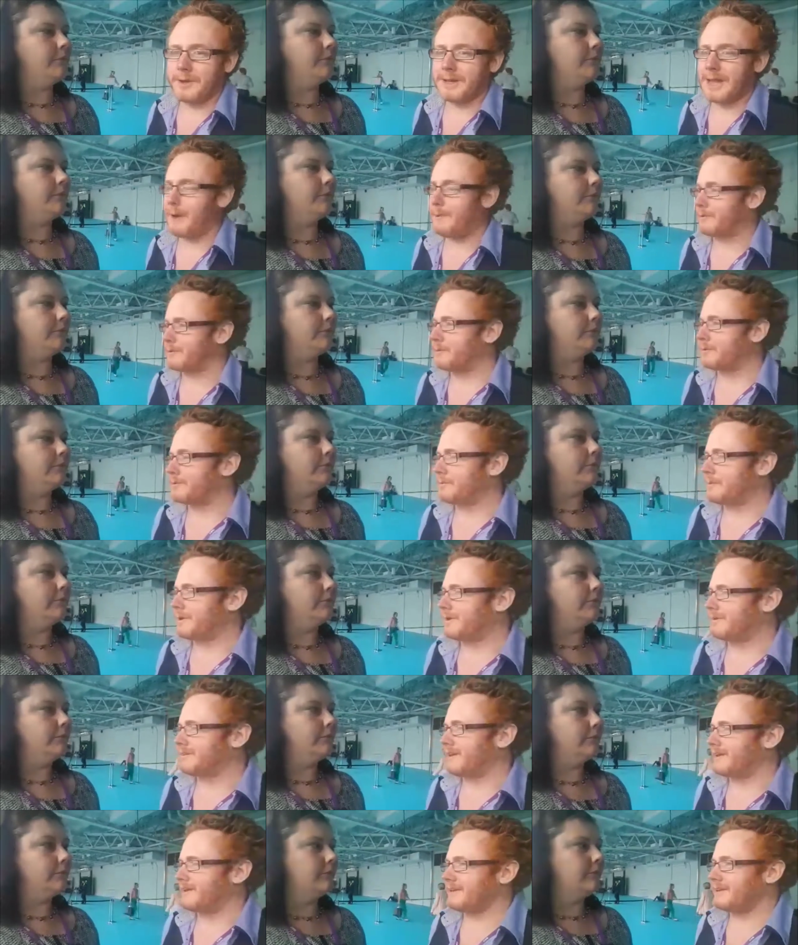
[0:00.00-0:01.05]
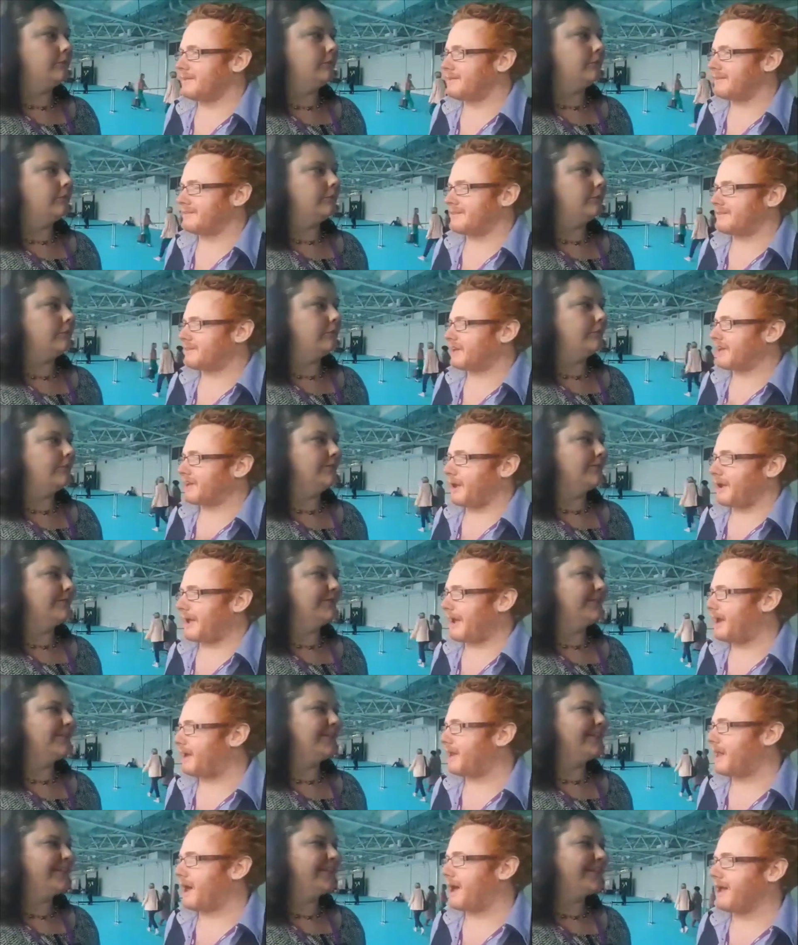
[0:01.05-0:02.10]
Speaker 1: doing now is awesome because like you know this is like going
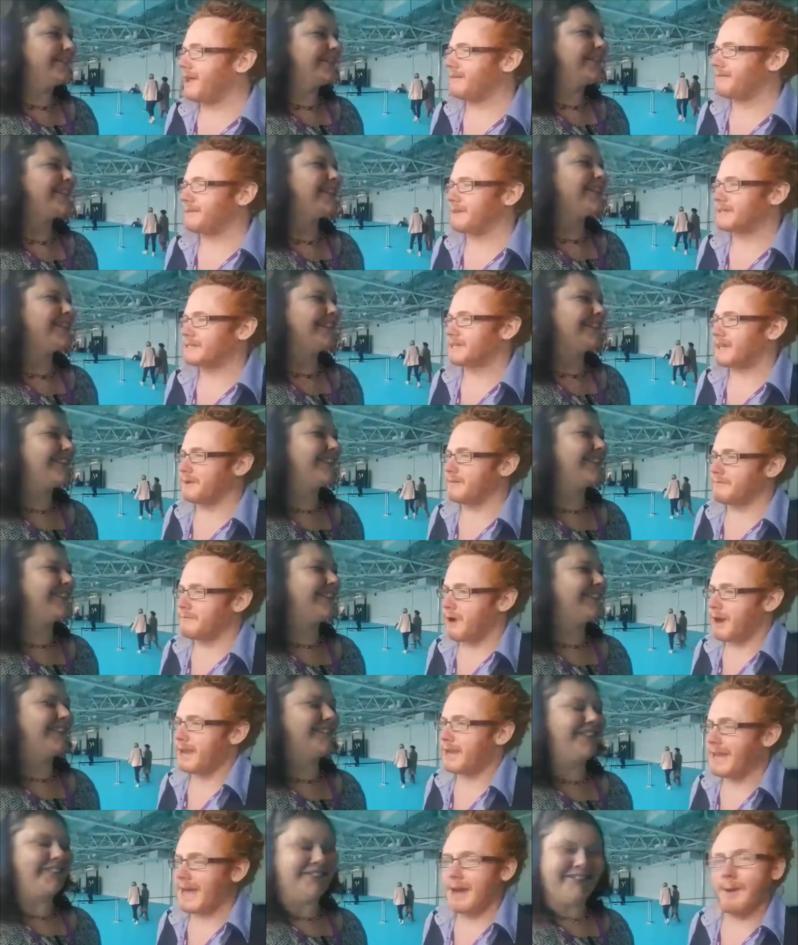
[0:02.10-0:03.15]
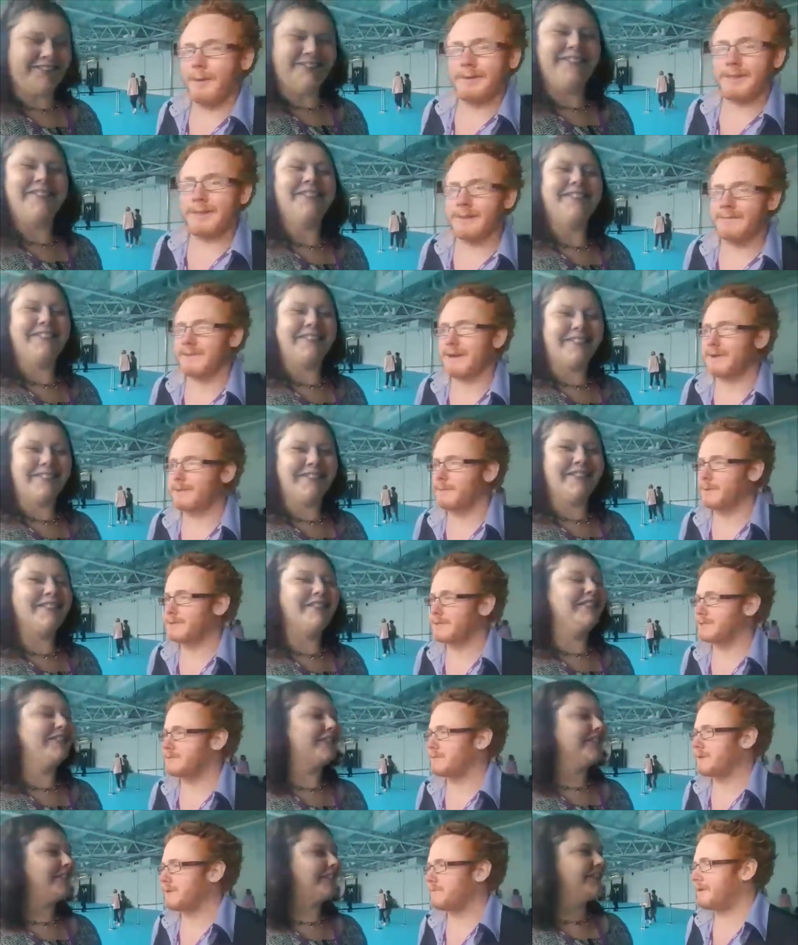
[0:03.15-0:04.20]
out live and it's like right now in the event,
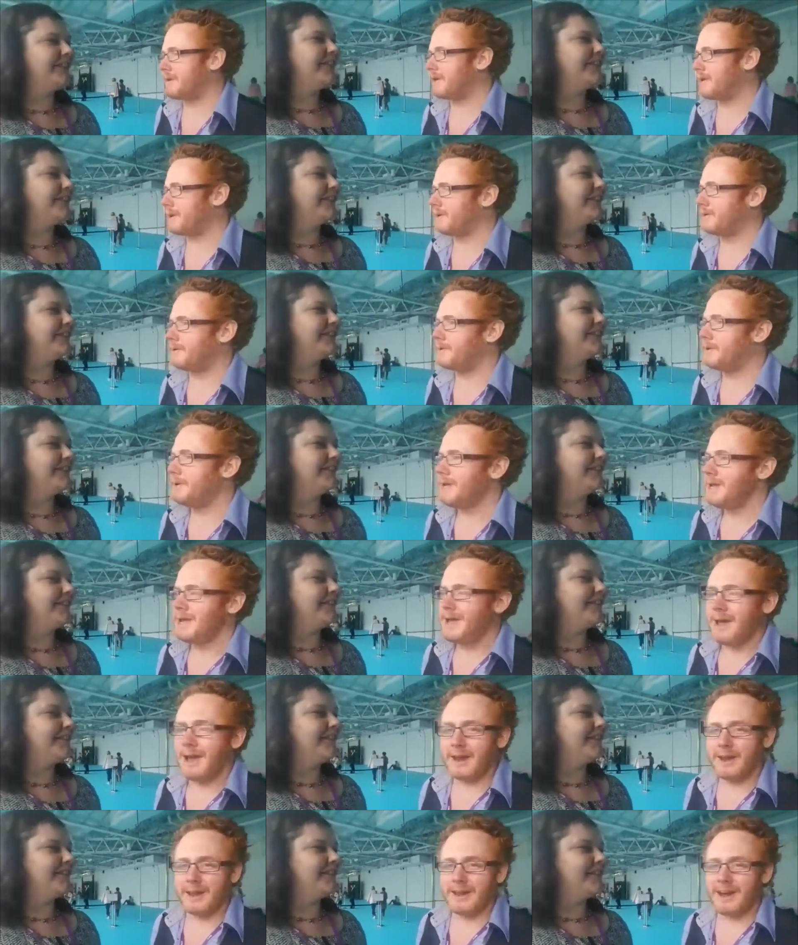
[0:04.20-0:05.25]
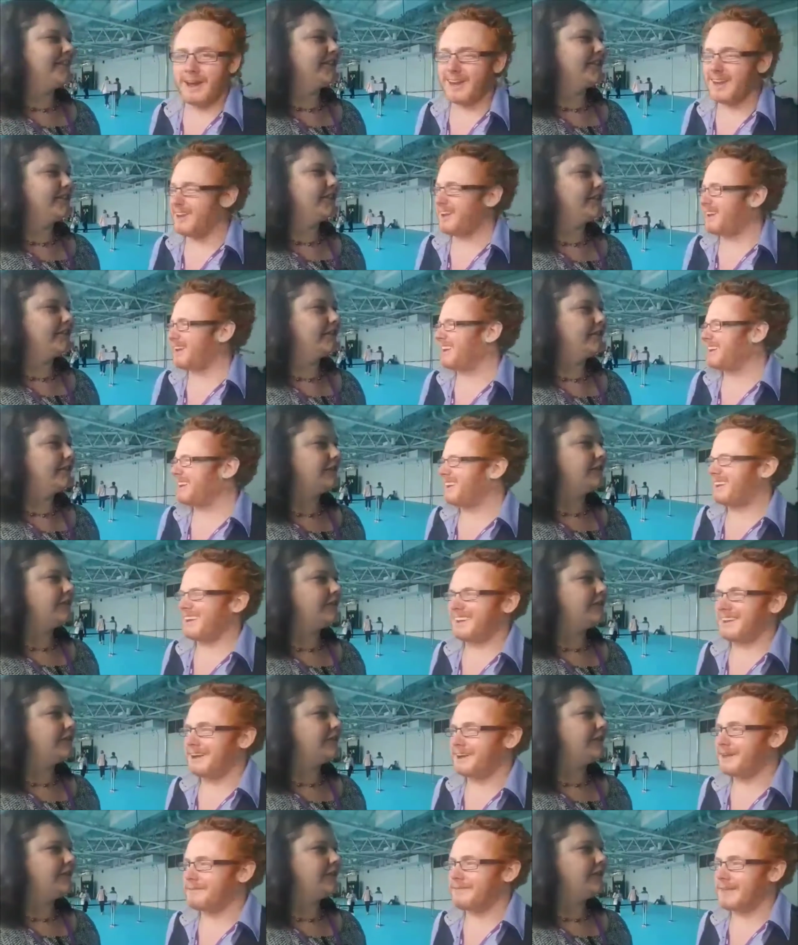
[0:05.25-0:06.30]
which is really really cool, and I, I and I,
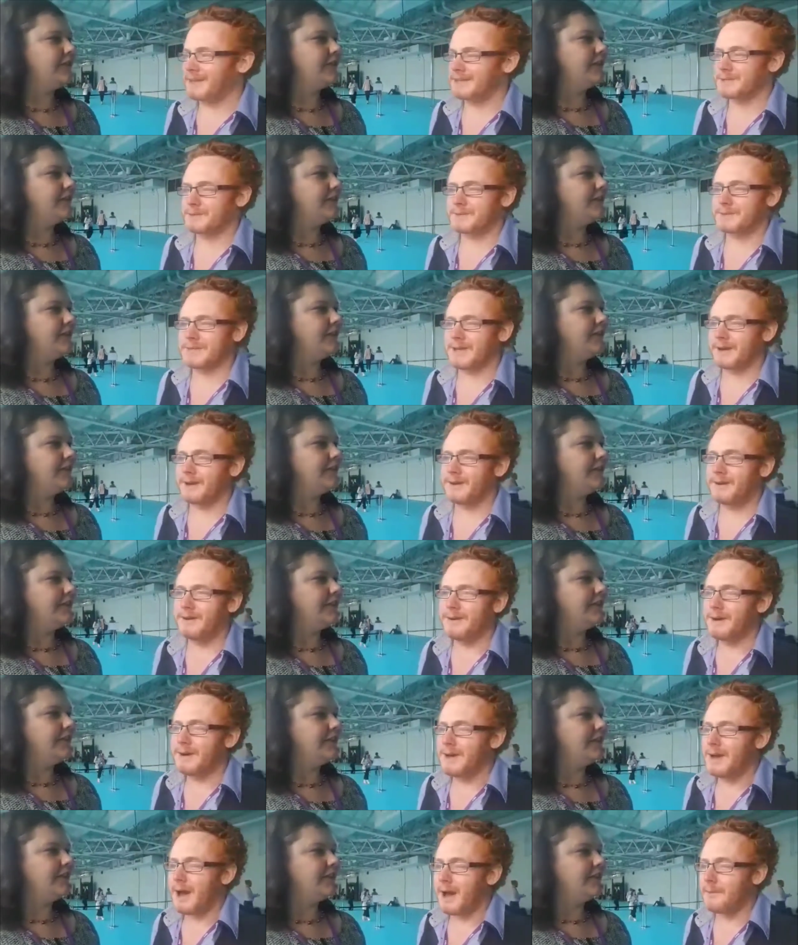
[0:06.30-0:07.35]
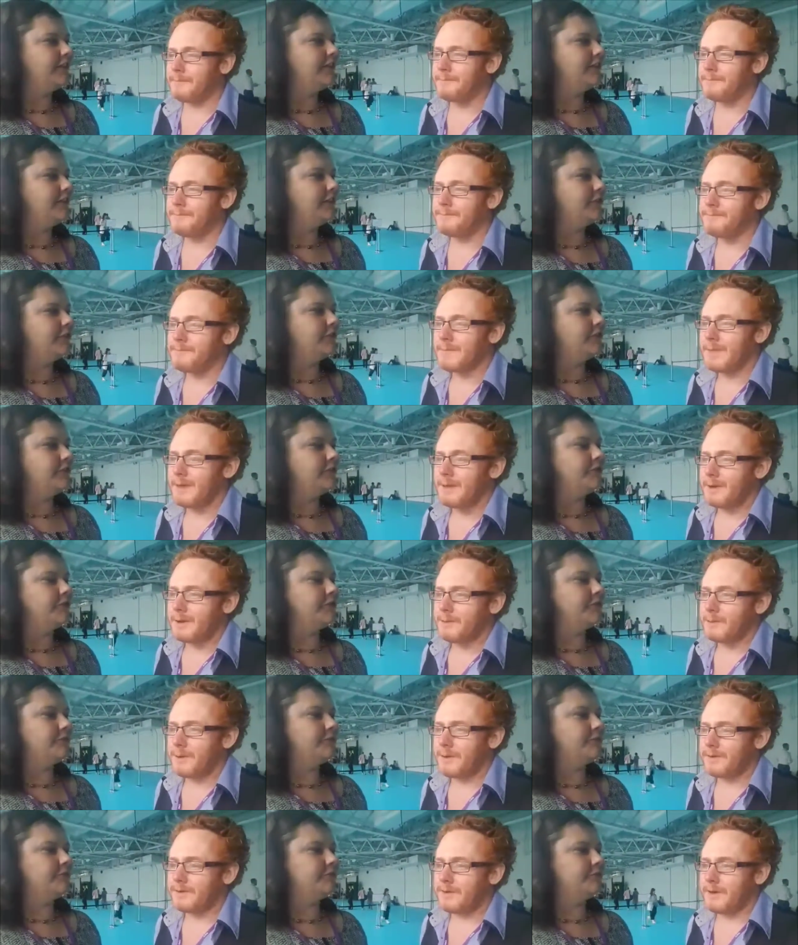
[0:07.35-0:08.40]
and I love that sort of style. Um,
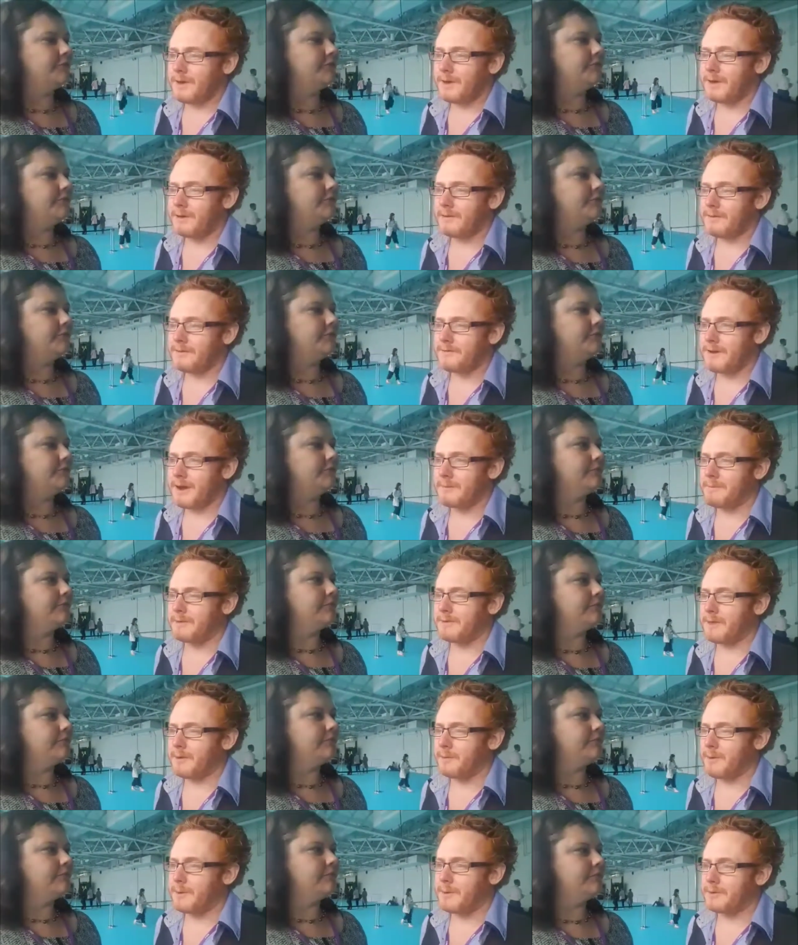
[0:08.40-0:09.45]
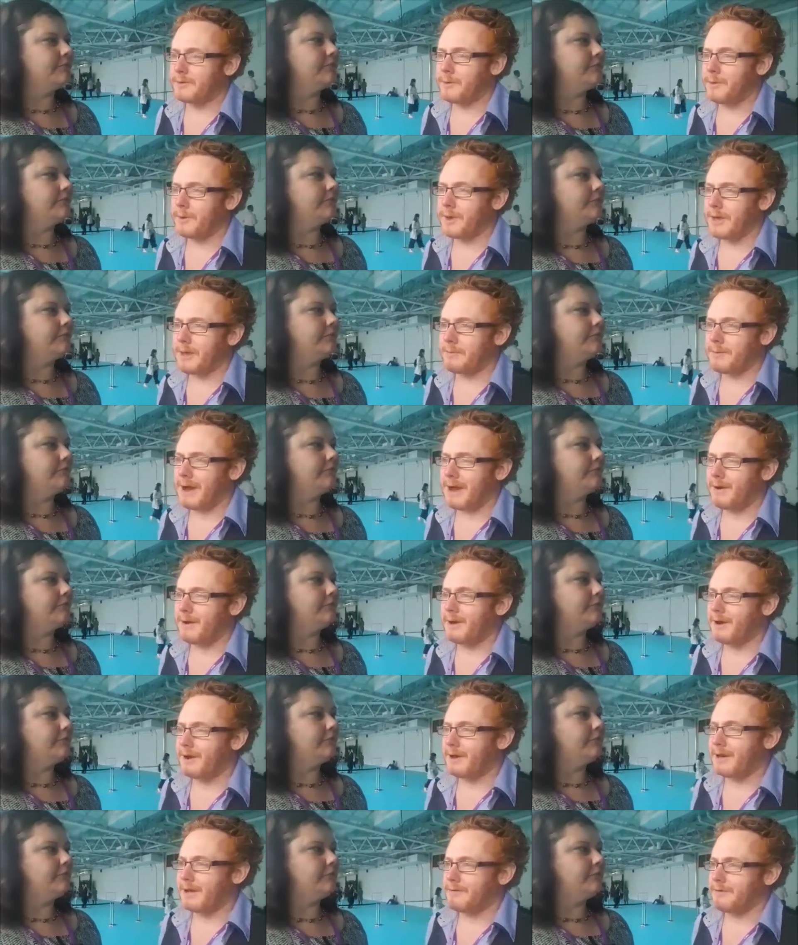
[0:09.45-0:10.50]
with the framing that we were talking
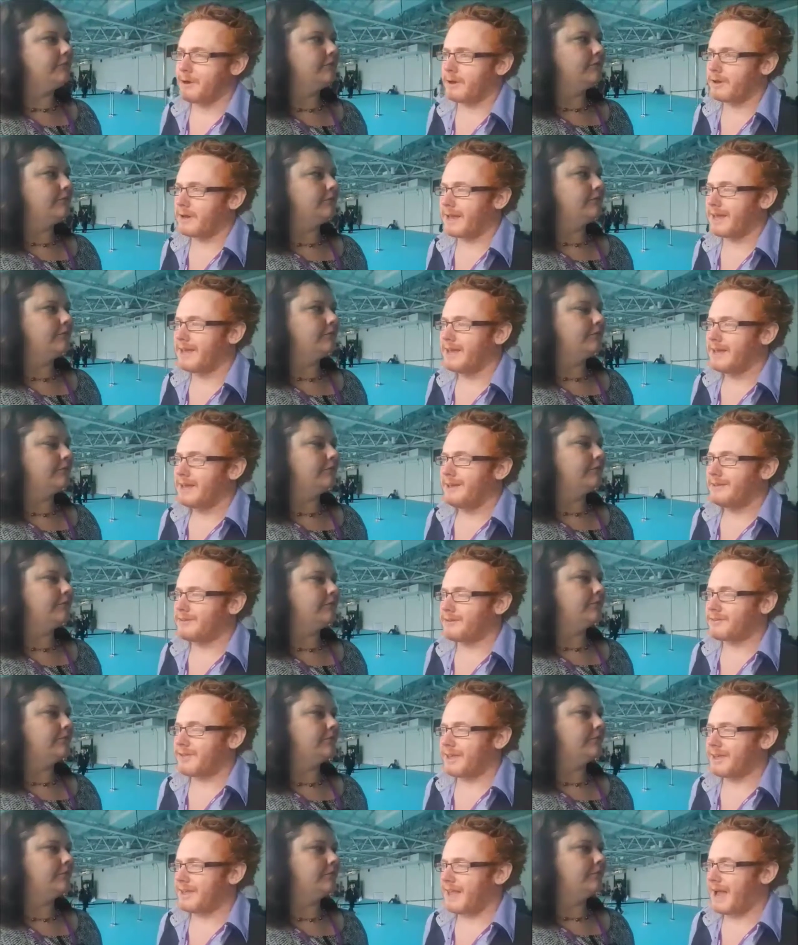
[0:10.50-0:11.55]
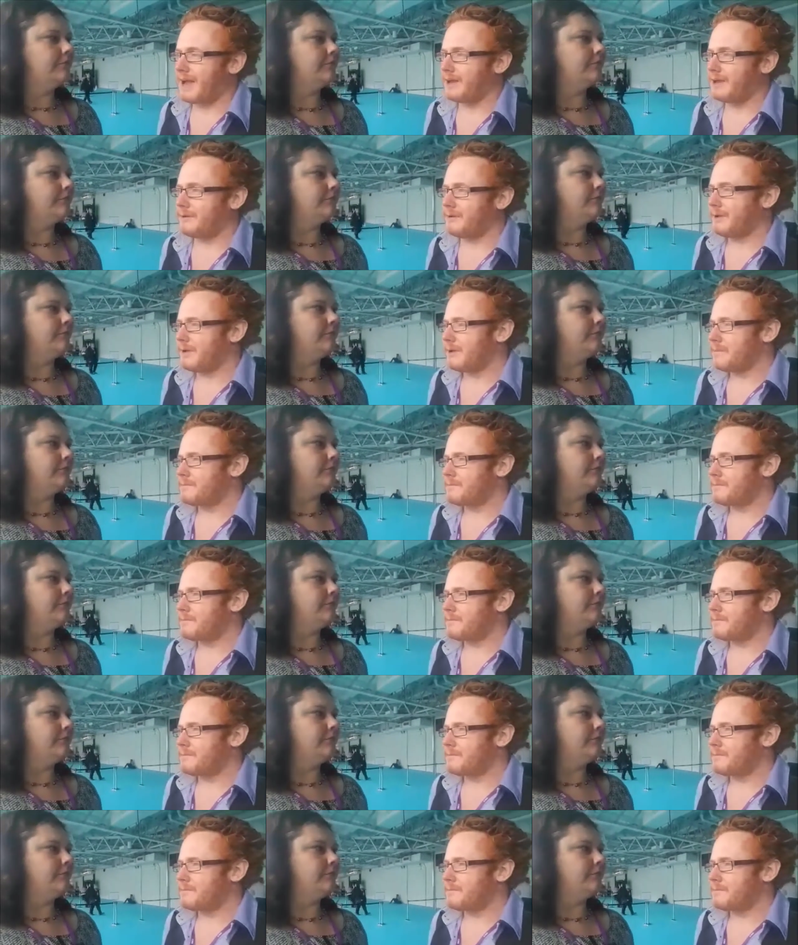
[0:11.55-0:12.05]
about earlier on, like it's just like how you